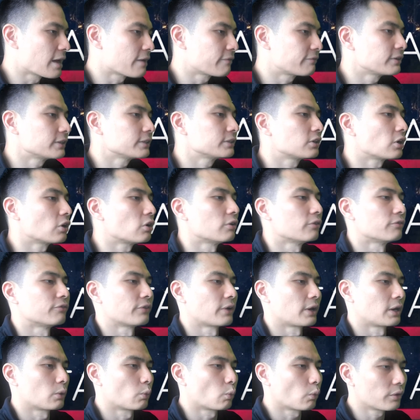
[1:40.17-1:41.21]
leveled off
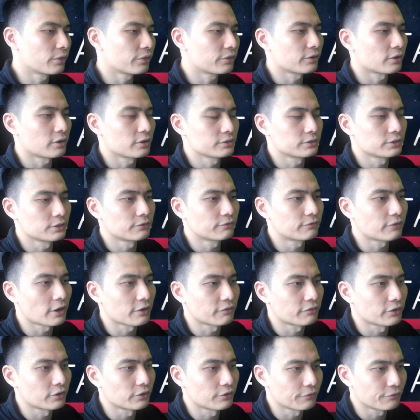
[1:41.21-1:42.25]
at
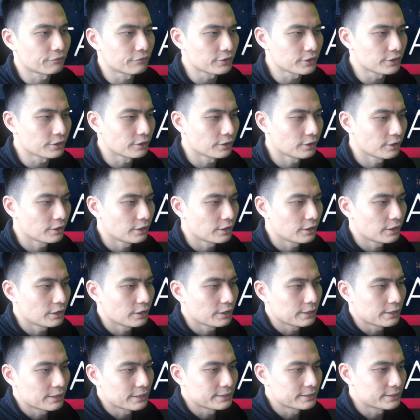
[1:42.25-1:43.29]
1,500 feet.
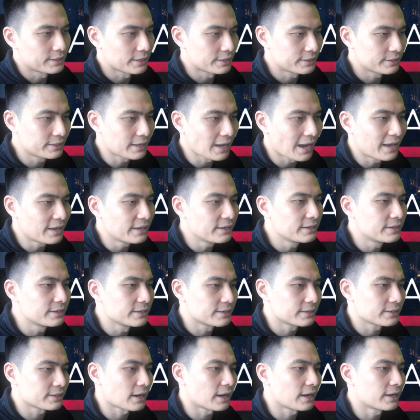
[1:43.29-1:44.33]
They then
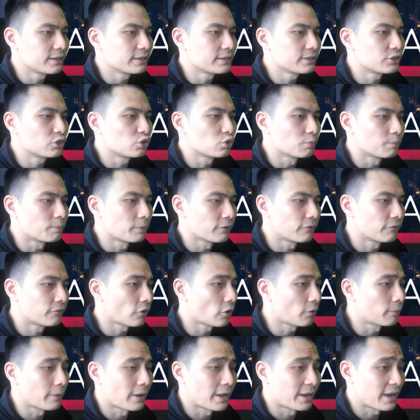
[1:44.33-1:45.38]
decided to
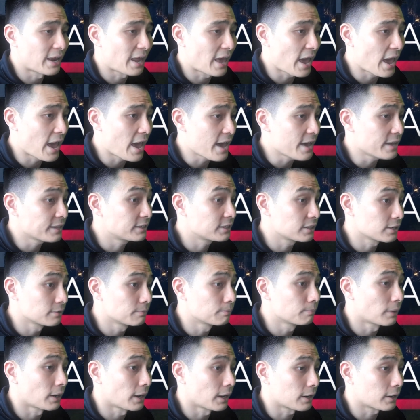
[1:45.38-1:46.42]
perform an air
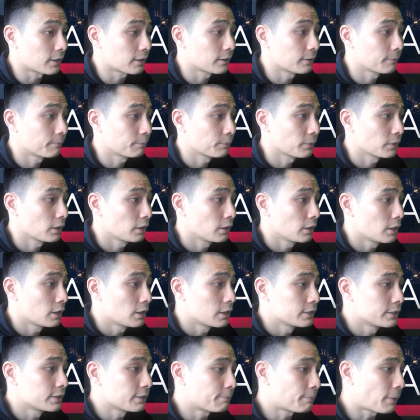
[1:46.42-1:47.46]
turnback.
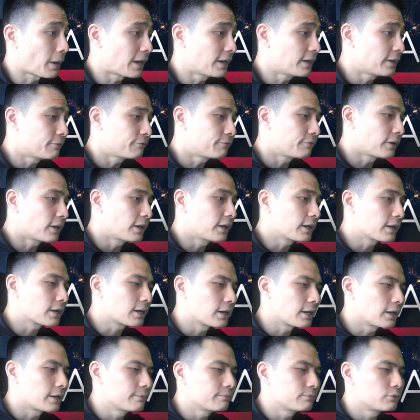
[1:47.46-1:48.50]
The pilot flying
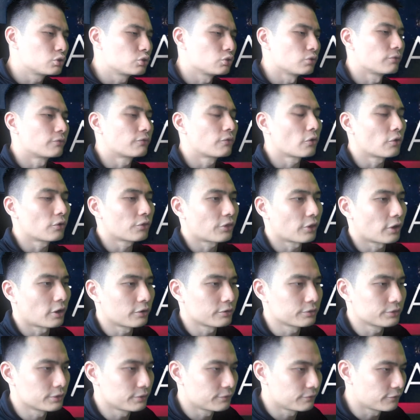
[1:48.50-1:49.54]
climbed to
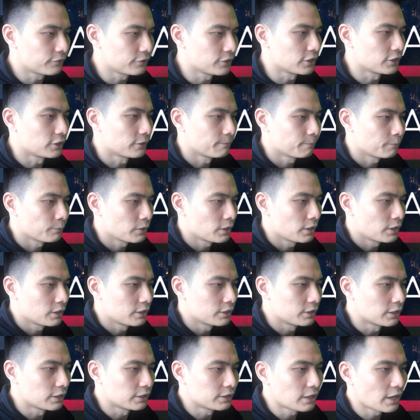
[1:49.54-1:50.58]
4,000 feet.
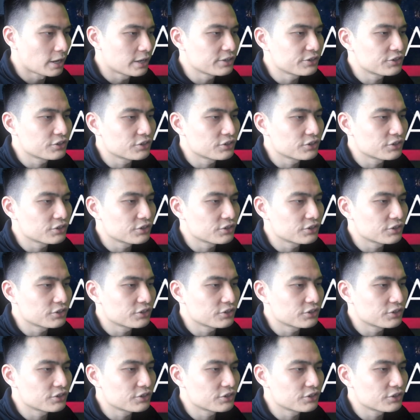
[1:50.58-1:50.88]
They then